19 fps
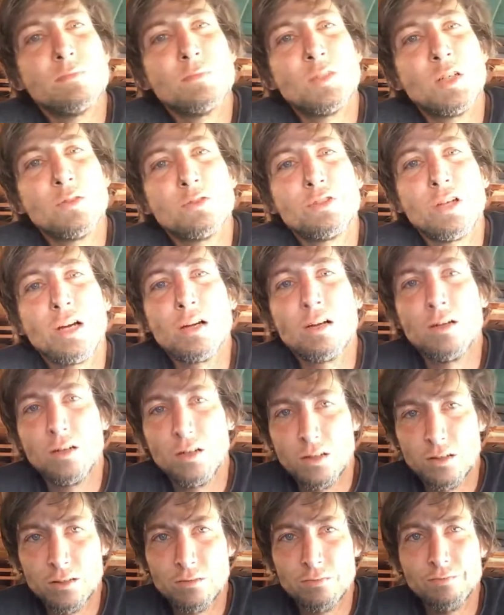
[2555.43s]
Don't try to
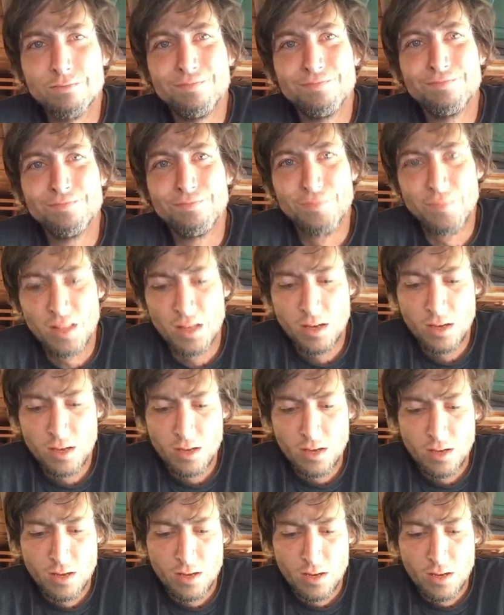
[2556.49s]
hurt.
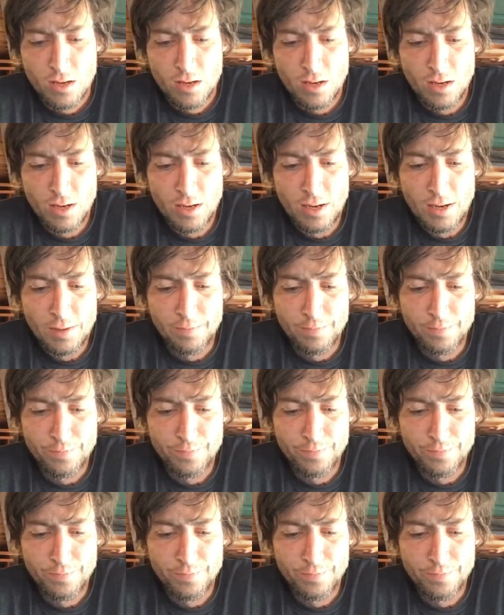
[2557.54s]
So